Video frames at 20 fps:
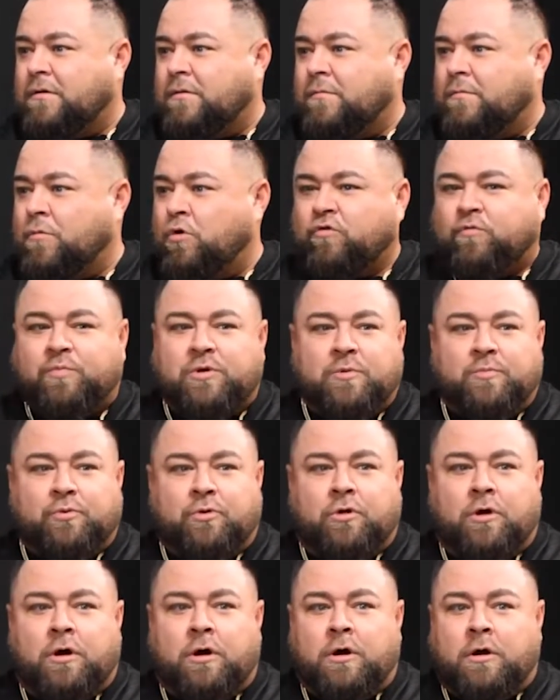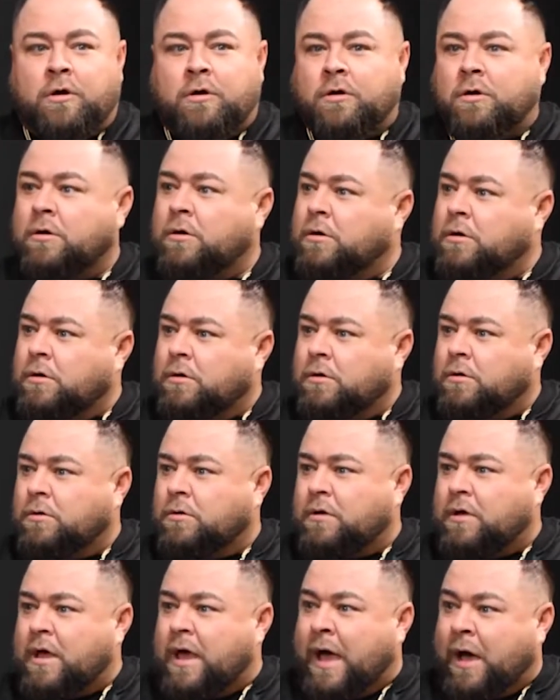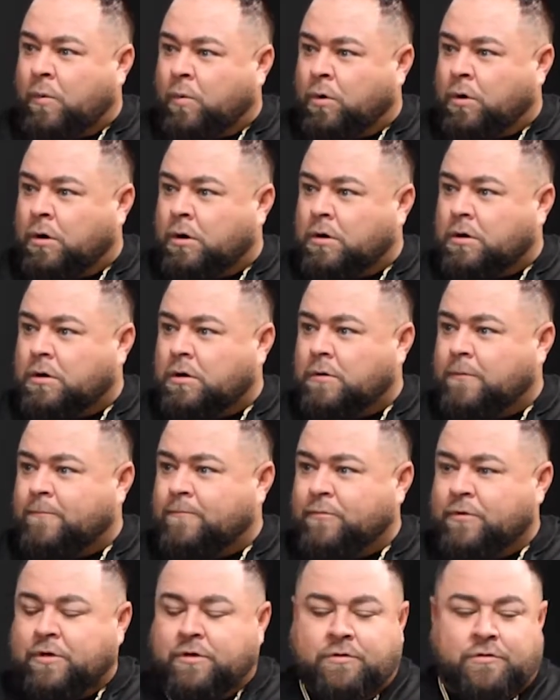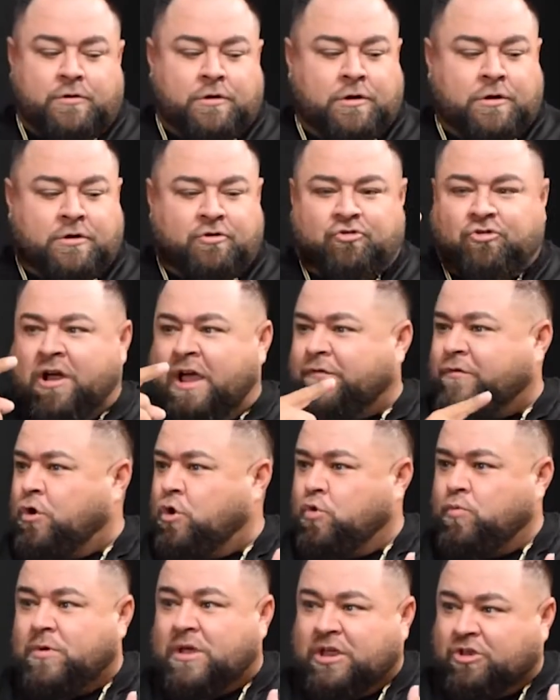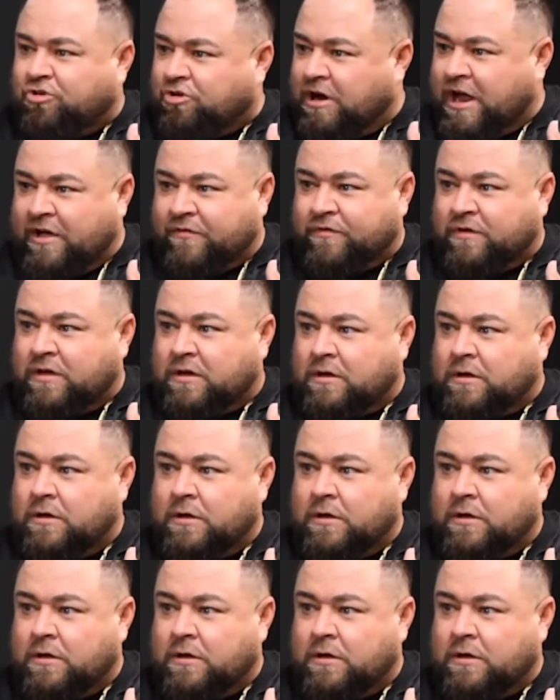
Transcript: Most people are at work. They're gonna drive home in traffic.